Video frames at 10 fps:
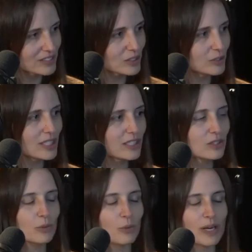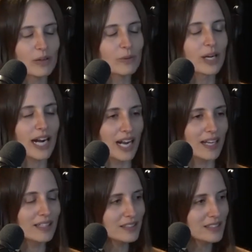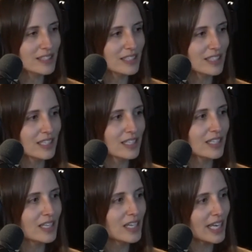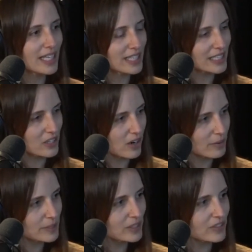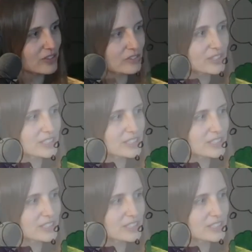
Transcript: tuning into where we're at, and, like, calming our nervous